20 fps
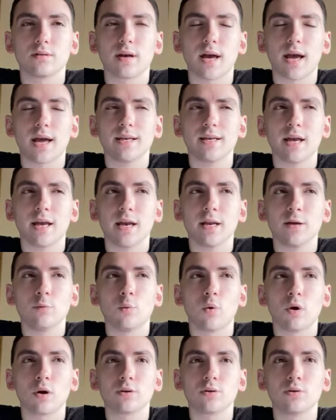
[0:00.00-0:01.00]

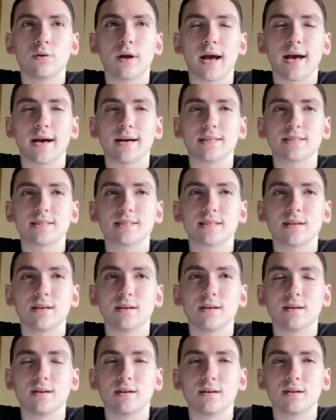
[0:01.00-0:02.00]
anyone who has
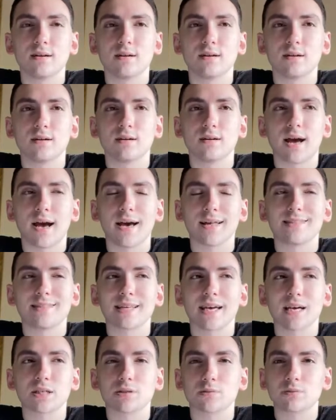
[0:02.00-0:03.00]
had
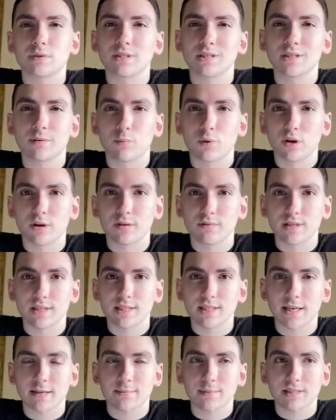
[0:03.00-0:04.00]
sex with someone of the
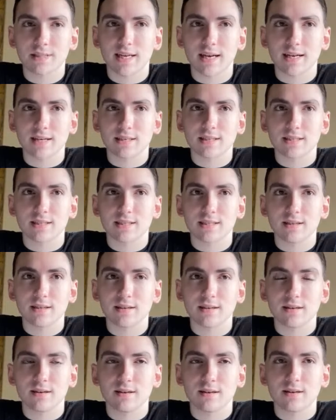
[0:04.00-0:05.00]
same sex
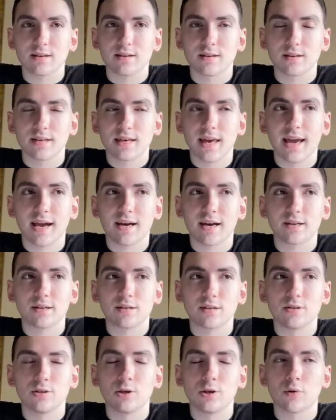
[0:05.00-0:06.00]
can't
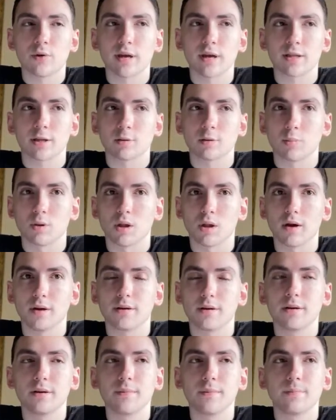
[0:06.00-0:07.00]
donate their
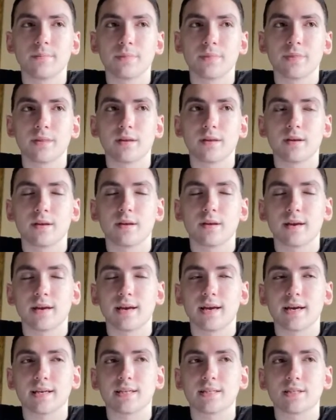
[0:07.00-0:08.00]
blood.
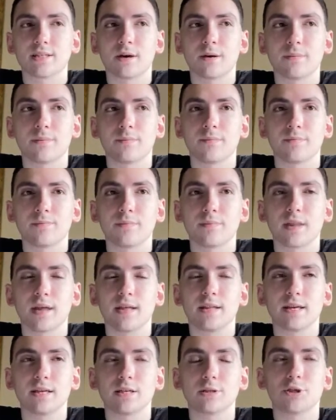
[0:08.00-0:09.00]
And
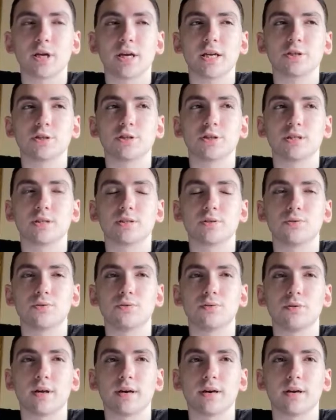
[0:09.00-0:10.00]
then they changed it
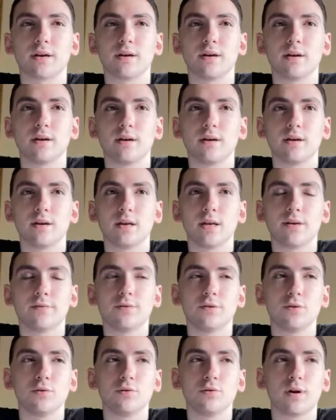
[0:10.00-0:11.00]
to like,
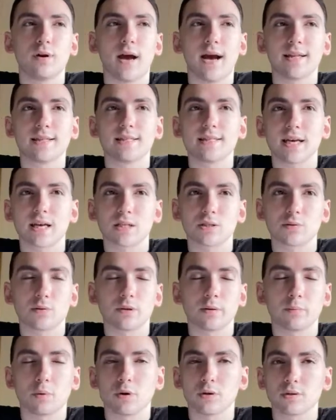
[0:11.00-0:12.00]
if you had sex
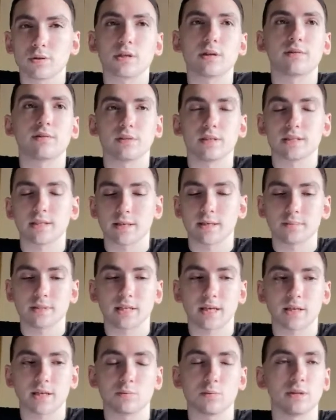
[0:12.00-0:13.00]
with a person of the same
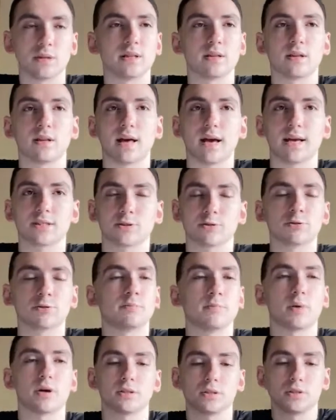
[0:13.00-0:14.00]
sex within the last 3
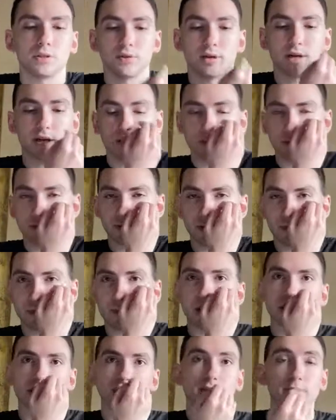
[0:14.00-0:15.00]
months, you can't donate your
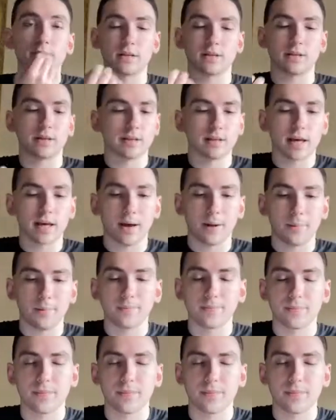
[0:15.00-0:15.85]
blood, something like that.